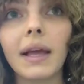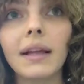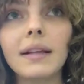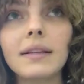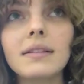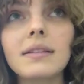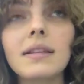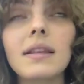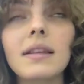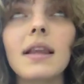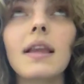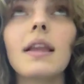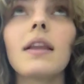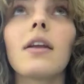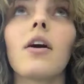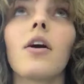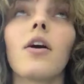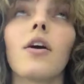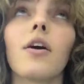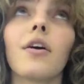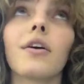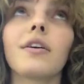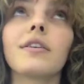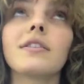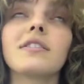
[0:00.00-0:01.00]
Me and Selina
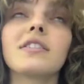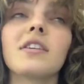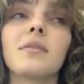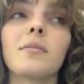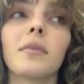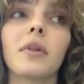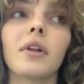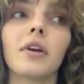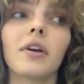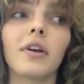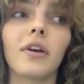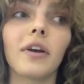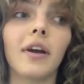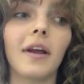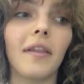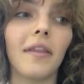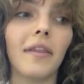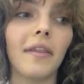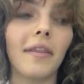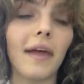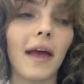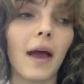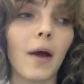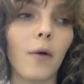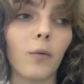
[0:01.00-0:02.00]
are similar
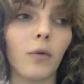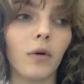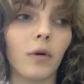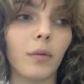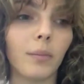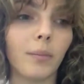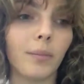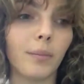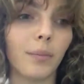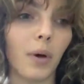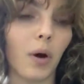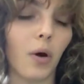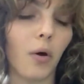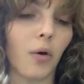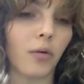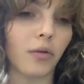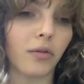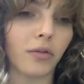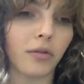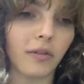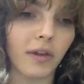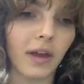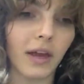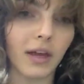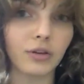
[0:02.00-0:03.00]
in that we're
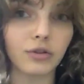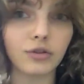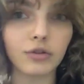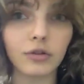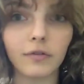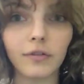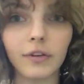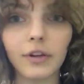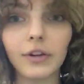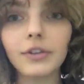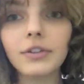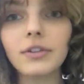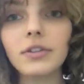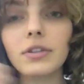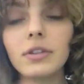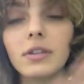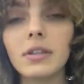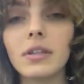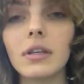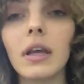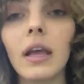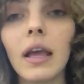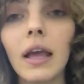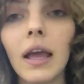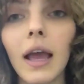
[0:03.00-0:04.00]
both
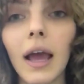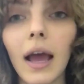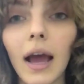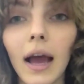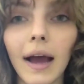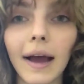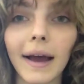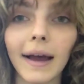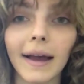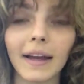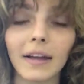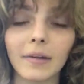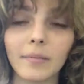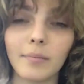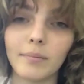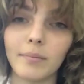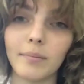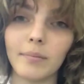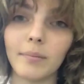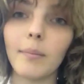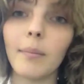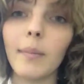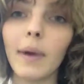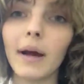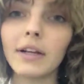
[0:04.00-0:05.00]
introverts. I'd
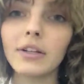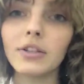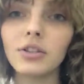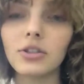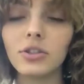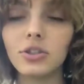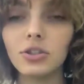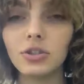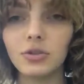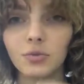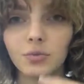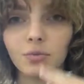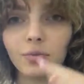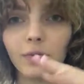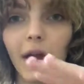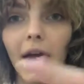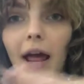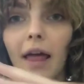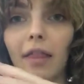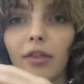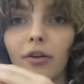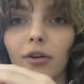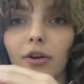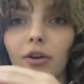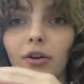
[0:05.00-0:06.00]
much
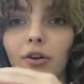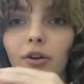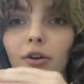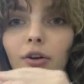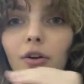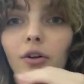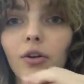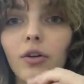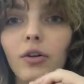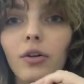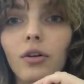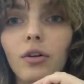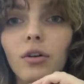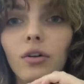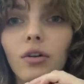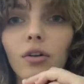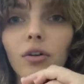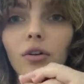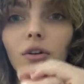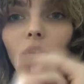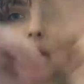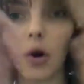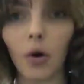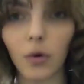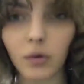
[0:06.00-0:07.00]
rather
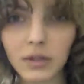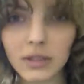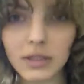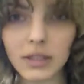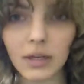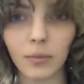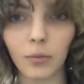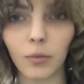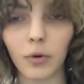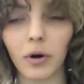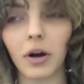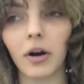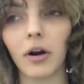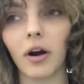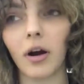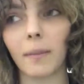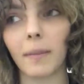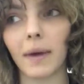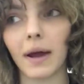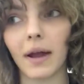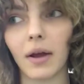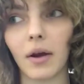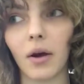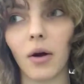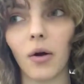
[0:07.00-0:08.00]
go somewhere
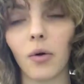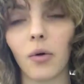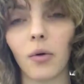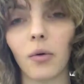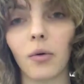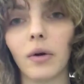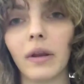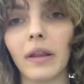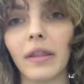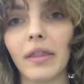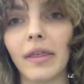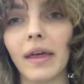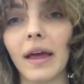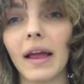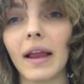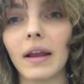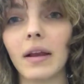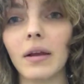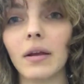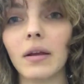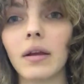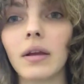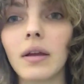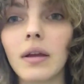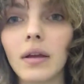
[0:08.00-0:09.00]
on my own
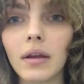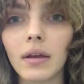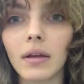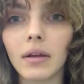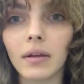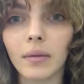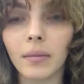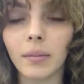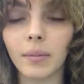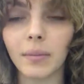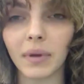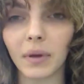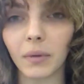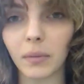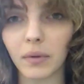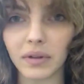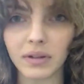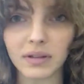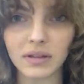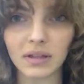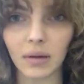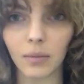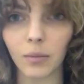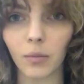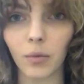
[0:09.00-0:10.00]
than be
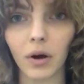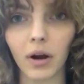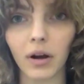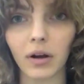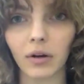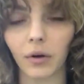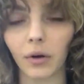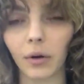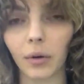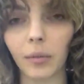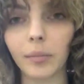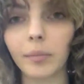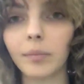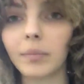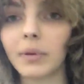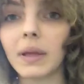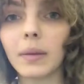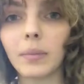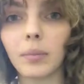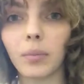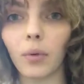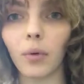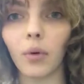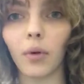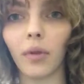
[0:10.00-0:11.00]
with someone or
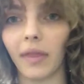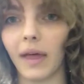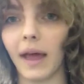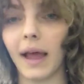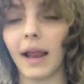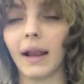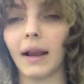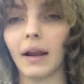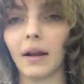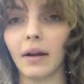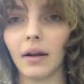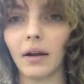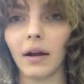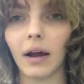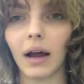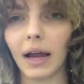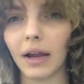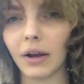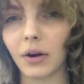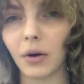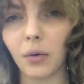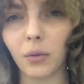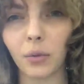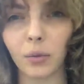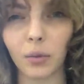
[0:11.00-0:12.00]
people that
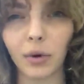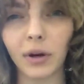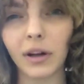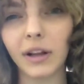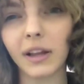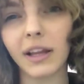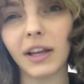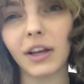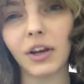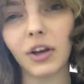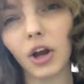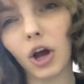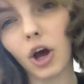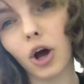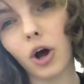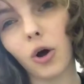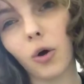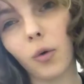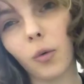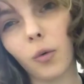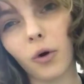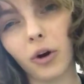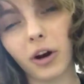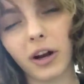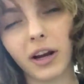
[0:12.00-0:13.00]
I don't really
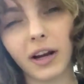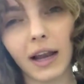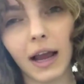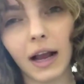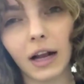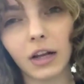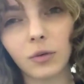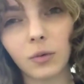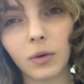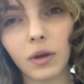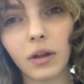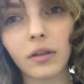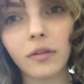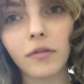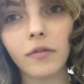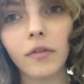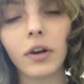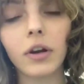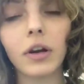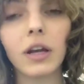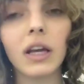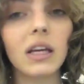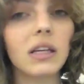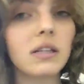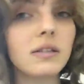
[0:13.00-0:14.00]
know or connect with
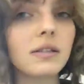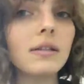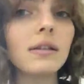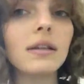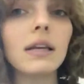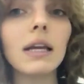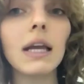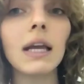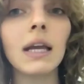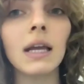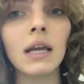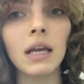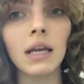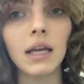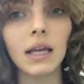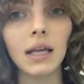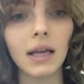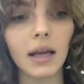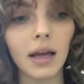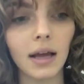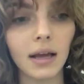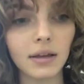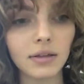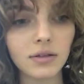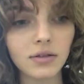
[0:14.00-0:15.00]
very easily.
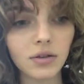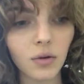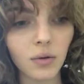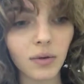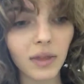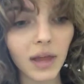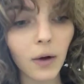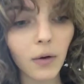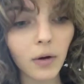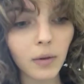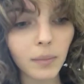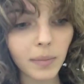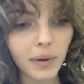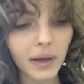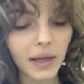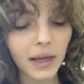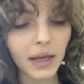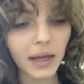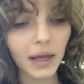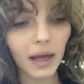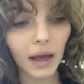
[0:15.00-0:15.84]
So that would